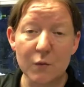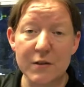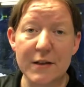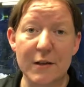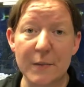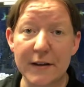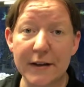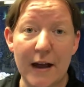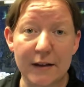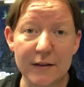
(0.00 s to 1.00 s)
We sell it by the
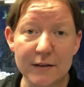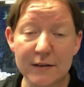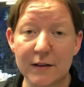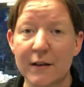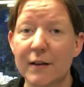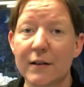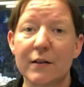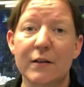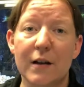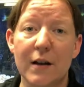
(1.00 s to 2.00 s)
gallon,
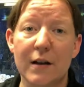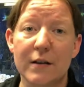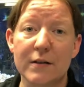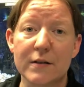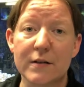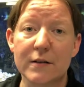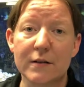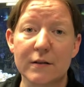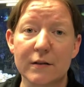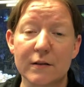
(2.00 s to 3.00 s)
and
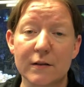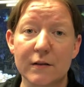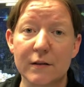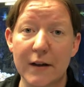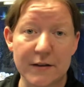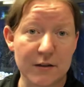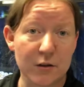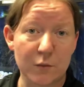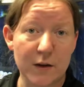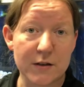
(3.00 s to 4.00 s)
that's a
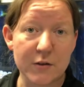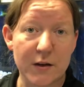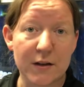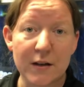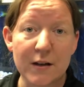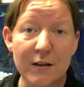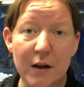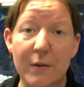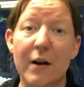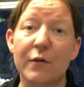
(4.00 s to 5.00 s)
good way to do it.
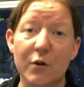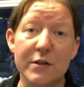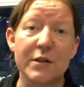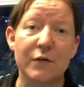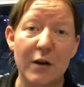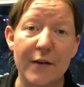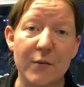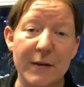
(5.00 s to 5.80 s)
I mean, of course, if you have a